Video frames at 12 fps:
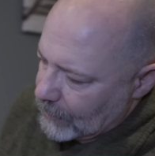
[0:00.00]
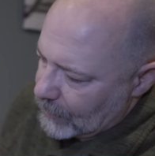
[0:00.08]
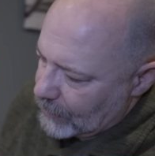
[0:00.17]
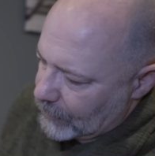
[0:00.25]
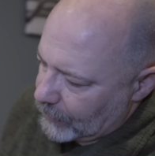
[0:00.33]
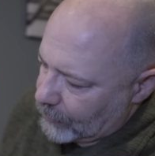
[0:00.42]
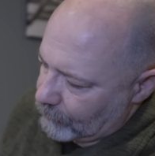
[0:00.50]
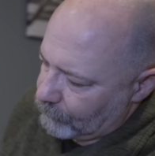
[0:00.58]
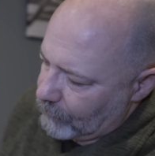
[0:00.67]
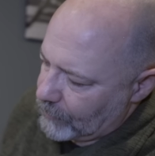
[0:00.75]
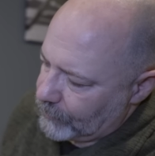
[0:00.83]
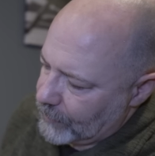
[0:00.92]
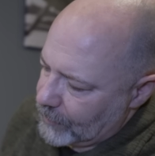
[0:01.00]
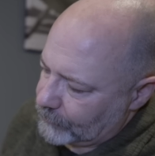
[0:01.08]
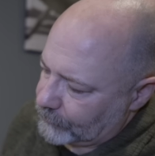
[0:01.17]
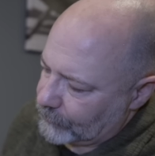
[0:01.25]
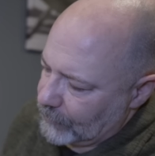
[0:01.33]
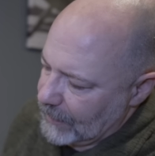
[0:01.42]
and I can run
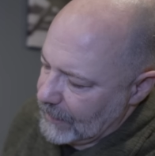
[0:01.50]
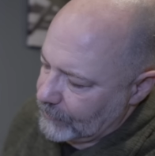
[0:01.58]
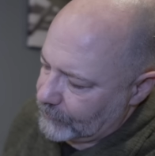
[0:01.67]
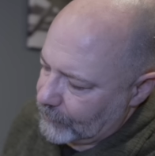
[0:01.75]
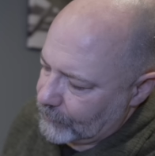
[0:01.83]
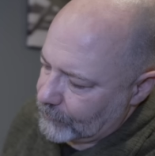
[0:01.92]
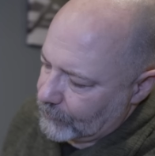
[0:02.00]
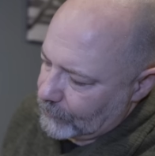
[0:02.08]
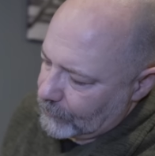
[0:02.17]
this heated